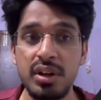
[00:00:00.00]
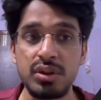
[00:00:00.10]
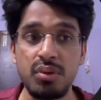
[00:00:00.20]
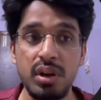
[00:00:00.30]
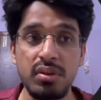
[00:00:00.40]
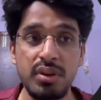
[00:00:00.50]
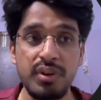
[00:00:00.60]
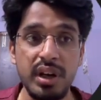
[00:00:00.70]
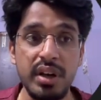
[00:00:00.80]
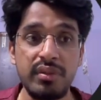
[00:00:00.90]
So whatever
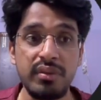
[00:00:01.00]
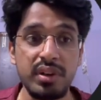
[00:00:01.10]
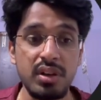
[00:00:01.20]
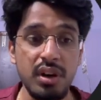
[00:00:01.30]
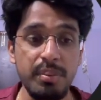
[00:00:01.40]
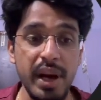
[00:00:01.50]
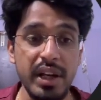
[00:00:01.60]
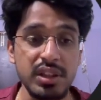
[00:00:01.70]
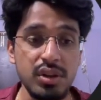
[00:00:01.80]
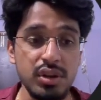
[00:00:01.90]
we are giving within our
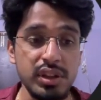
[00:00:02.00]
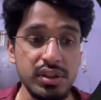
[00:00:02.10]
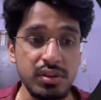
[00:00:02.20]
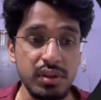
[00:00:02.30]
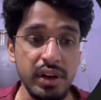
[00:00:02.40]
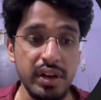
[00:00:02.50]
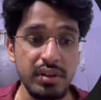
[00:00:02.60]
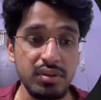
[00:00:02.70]
package.json, right?